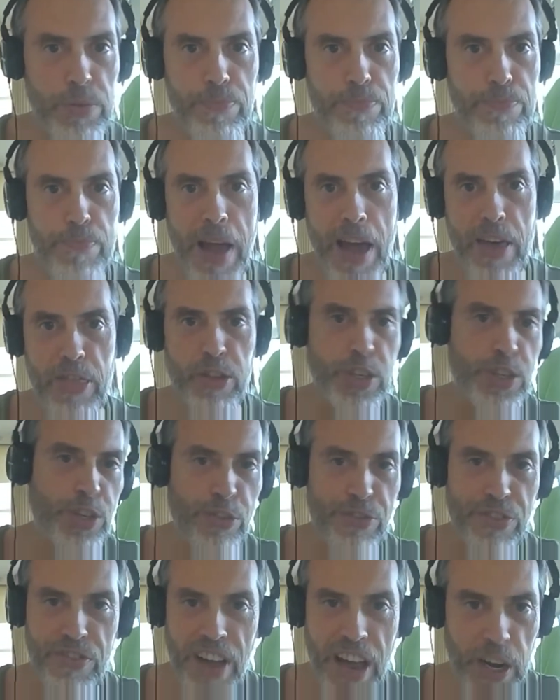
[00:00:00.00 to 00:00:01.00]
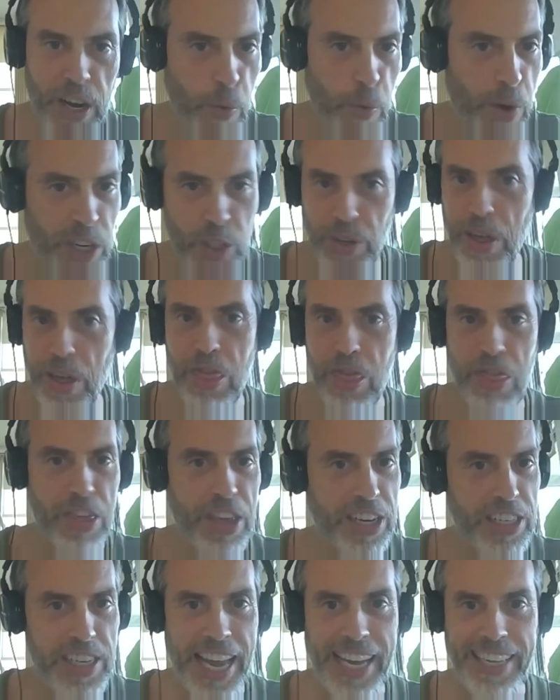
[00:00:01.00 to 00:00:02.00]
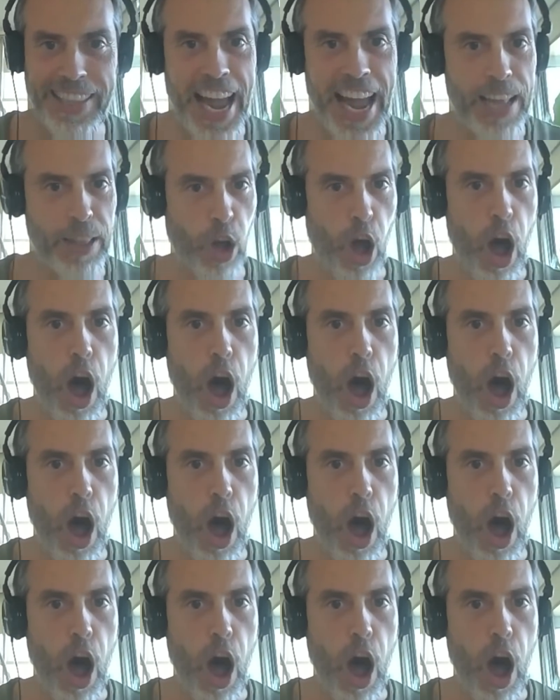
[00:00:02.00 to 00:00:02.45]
methods of evaluation, and things like that?